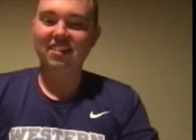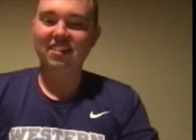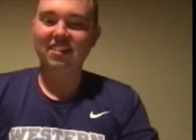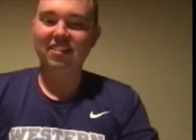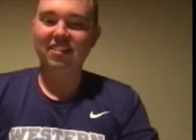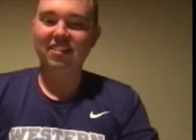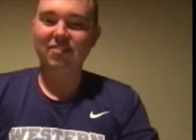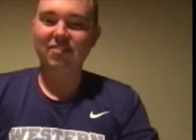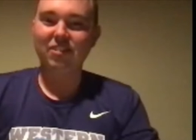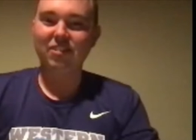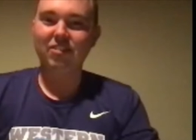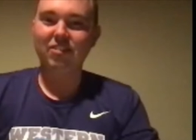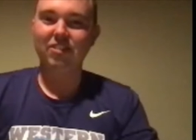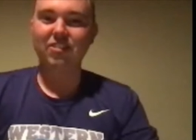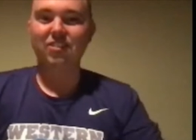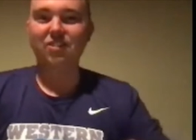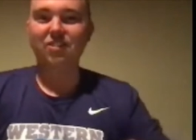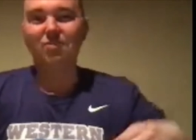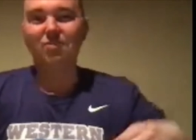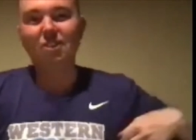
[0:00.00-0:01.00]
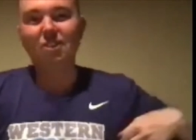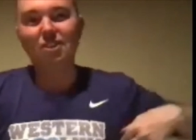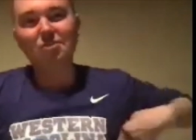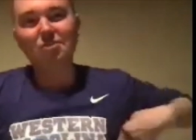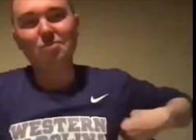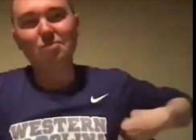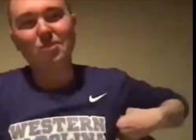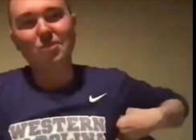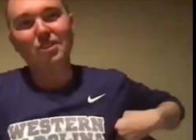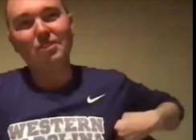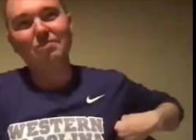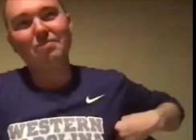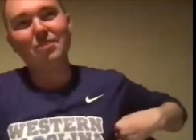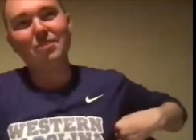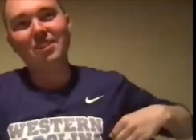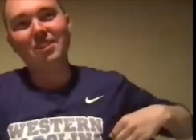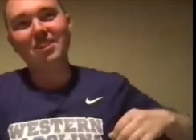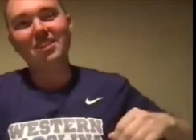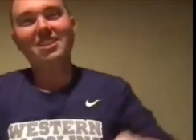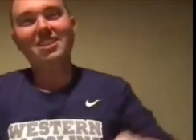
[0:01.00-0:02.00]
and he got, recruited to
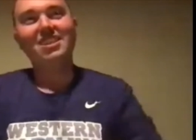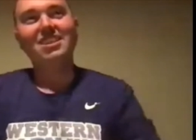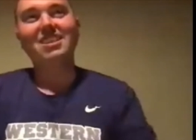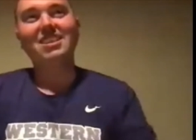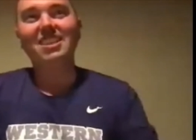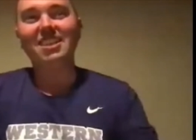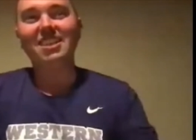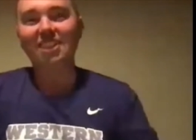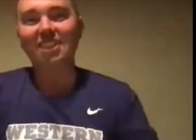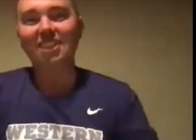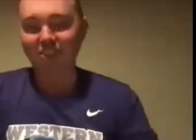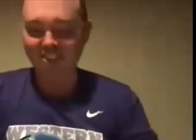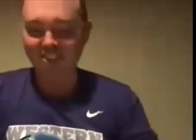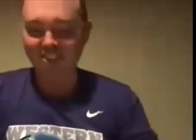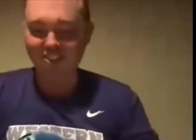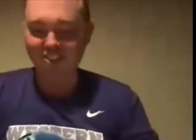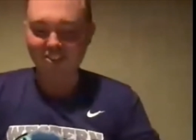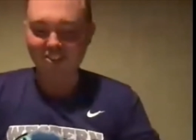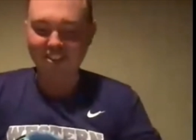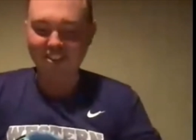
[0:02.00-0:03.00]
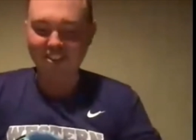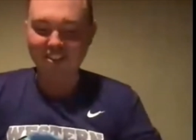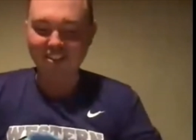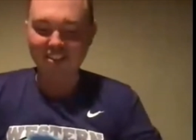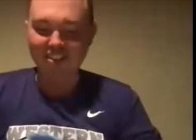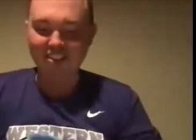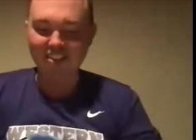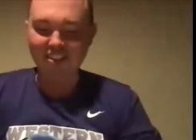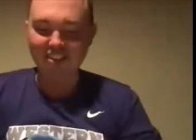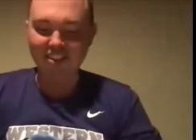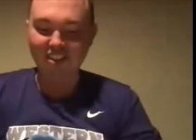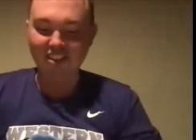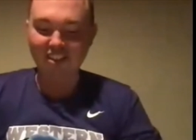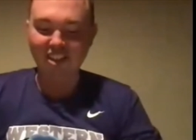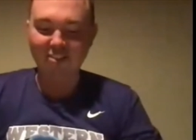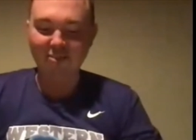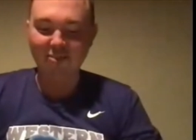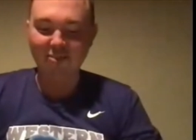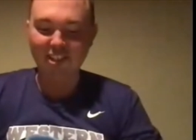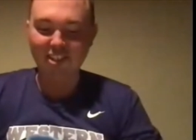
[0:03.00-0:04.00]
West Point, but, he
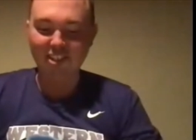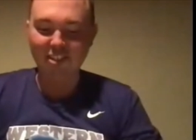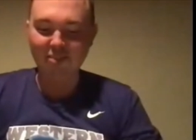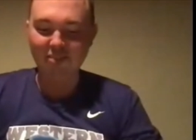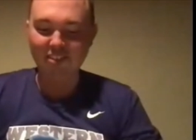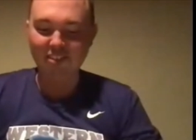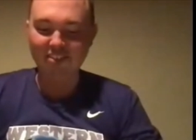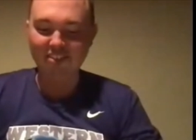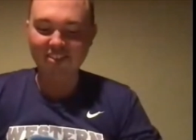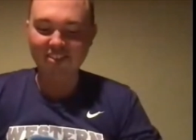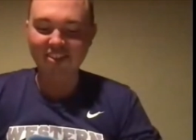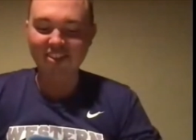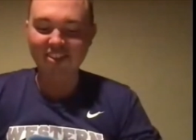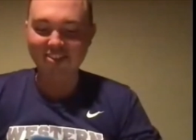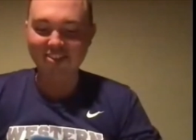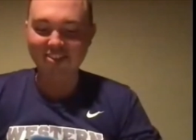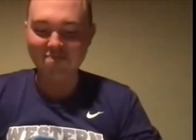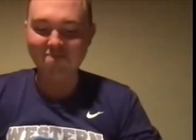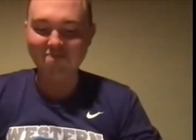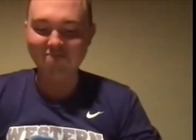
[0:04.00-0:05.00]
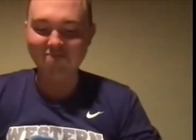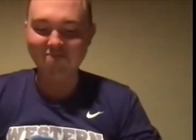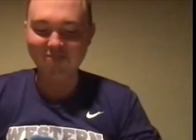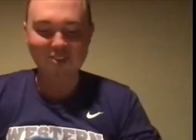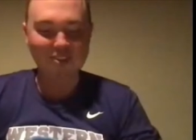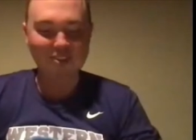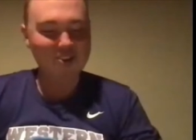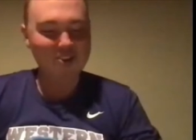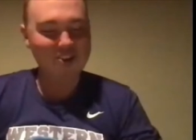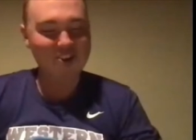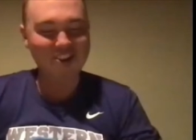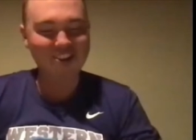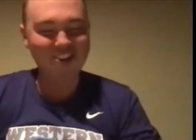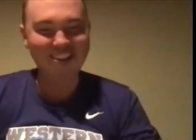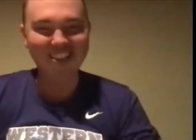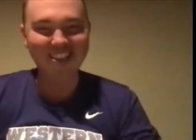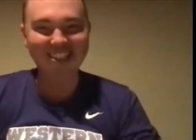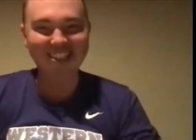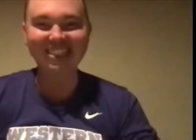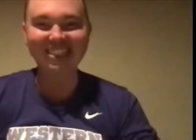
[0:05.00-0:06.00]
joined the climbing team instead.
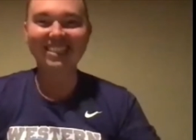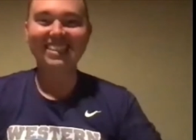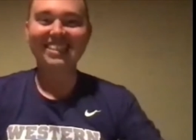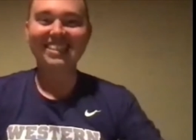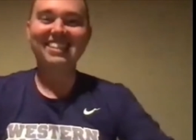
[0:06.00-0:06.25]
So